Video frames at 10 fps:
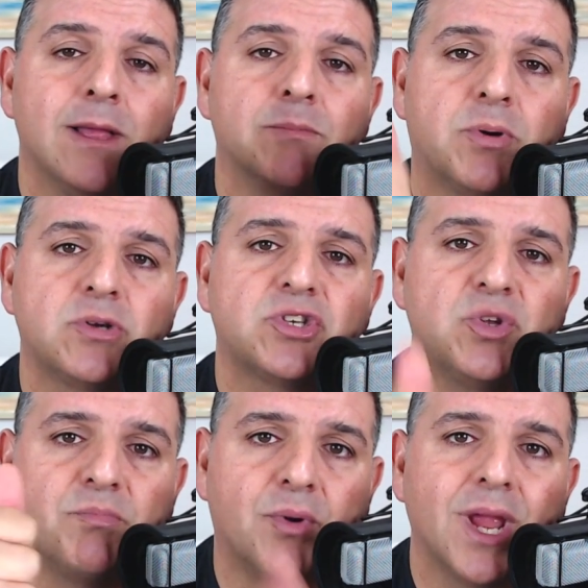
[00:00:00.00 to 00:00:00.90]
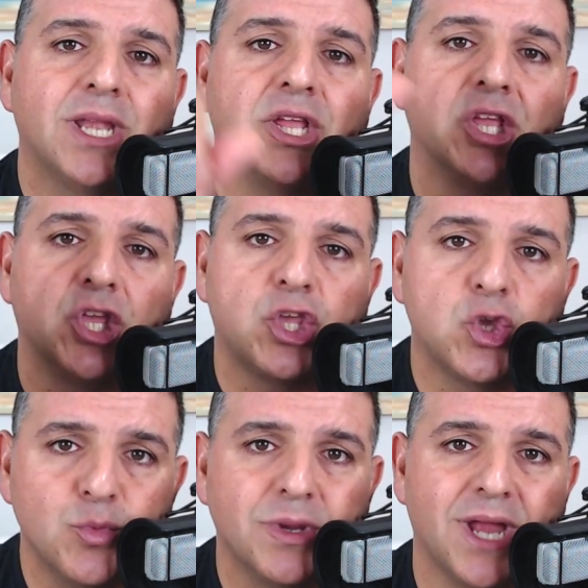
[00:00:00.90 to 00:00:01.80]
Personal branding
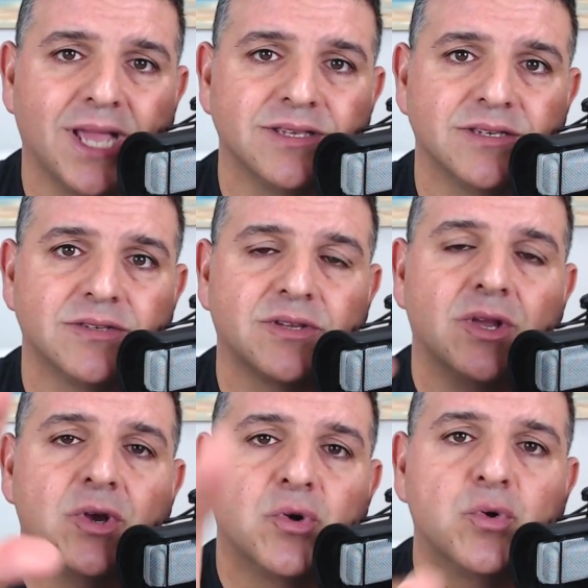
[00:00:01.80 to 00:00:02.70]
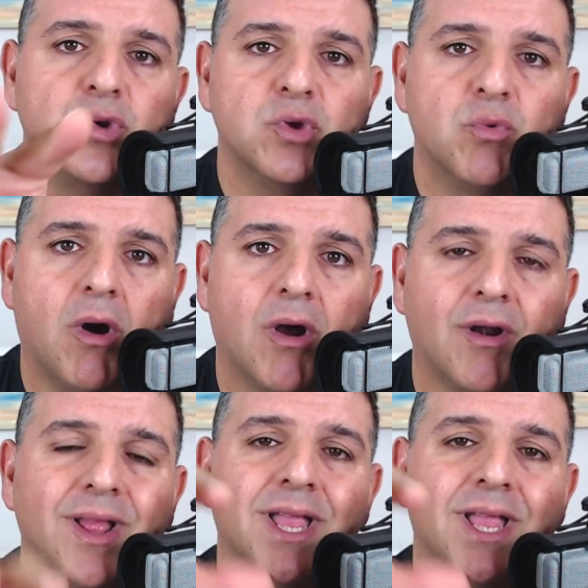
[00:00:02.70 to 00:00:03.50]
humanizes who you are.